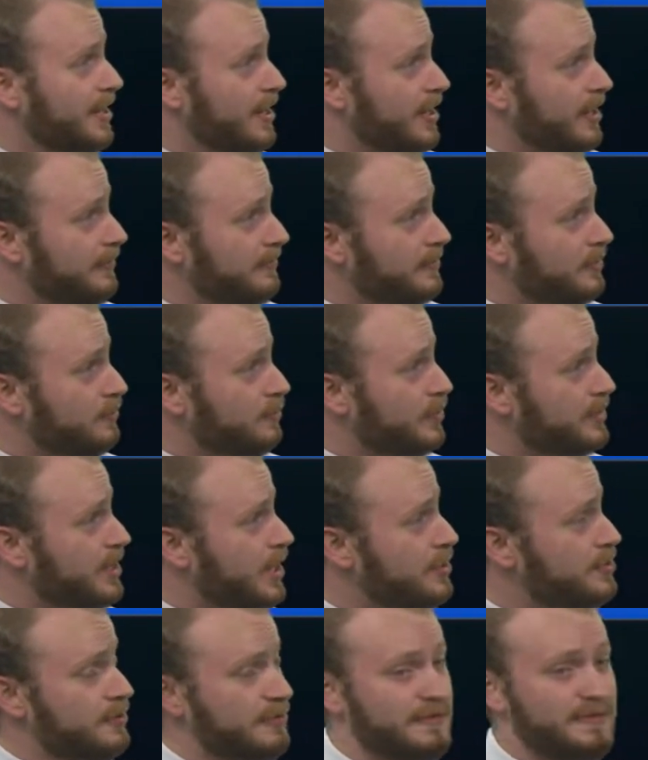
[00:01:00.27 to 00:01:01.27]
of
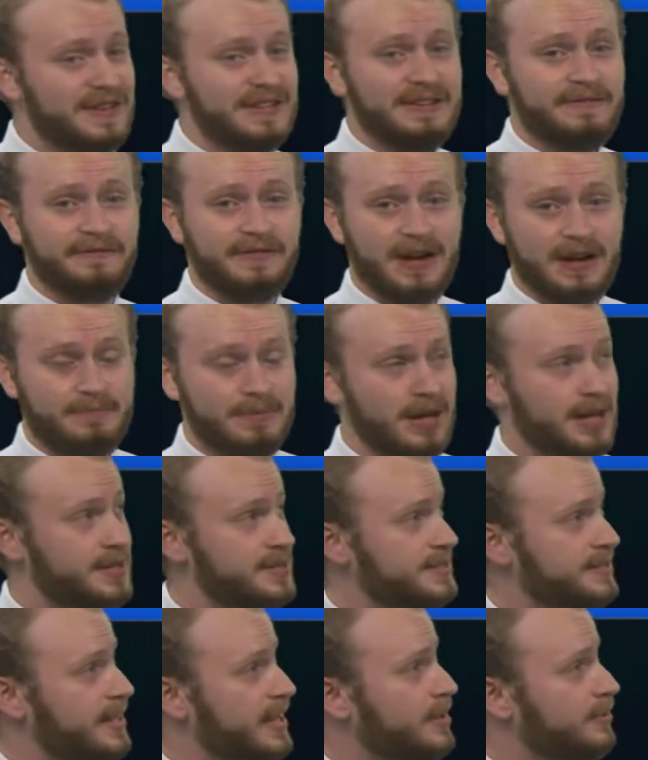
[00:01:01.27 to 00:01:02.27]
155
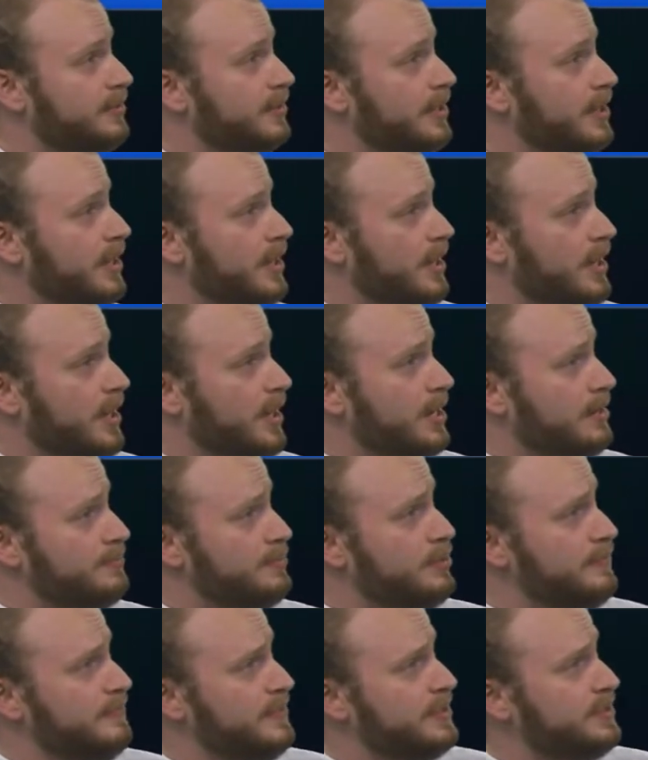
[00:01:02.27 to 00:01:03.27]
miles an hour,
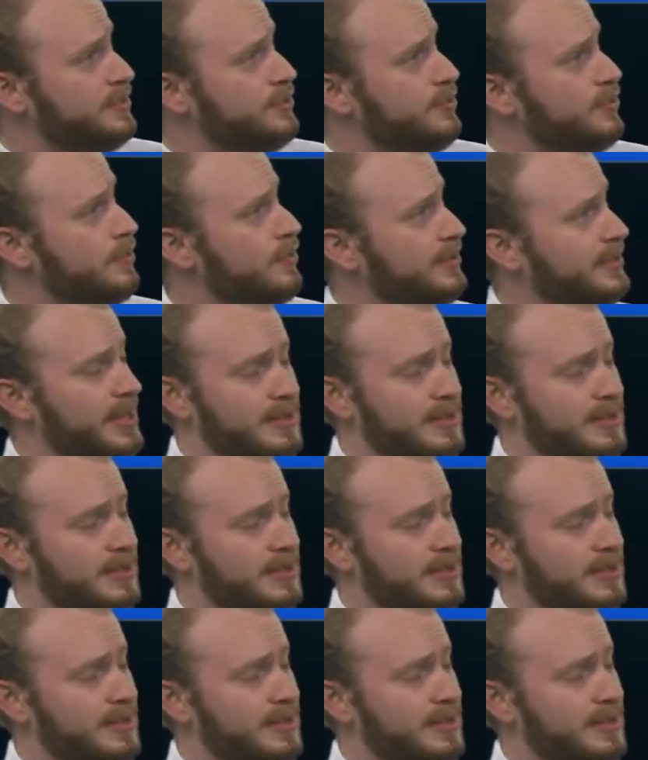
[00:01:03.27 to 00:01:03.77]
moving north.